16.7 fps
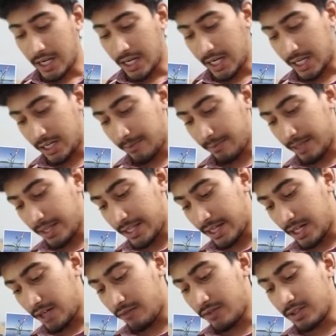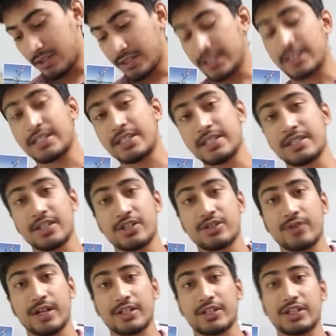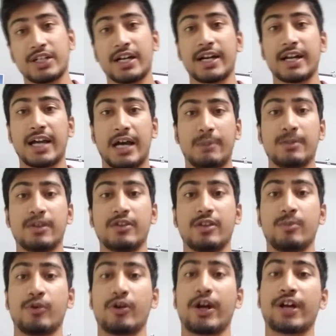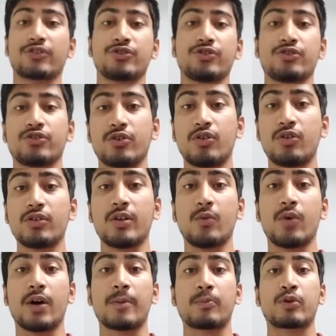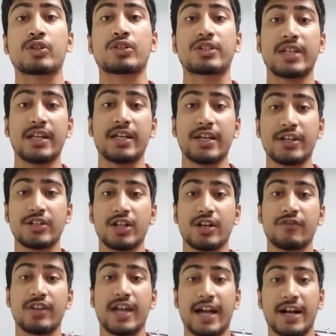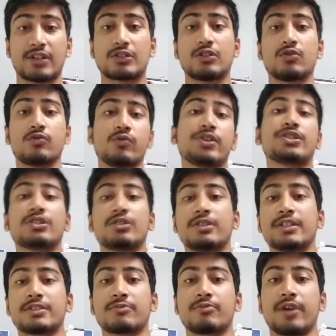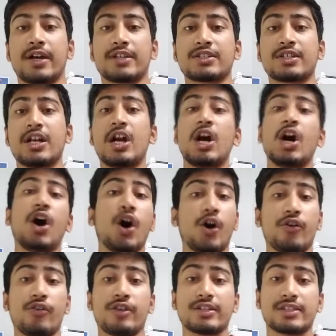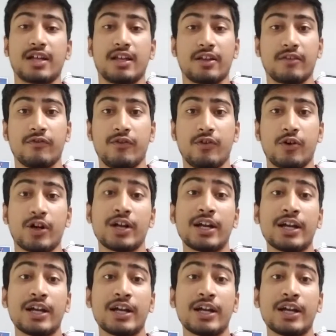And then of the listings that you actually got, how many of them were actually sold and what percentage of the actual original list price are they selling for?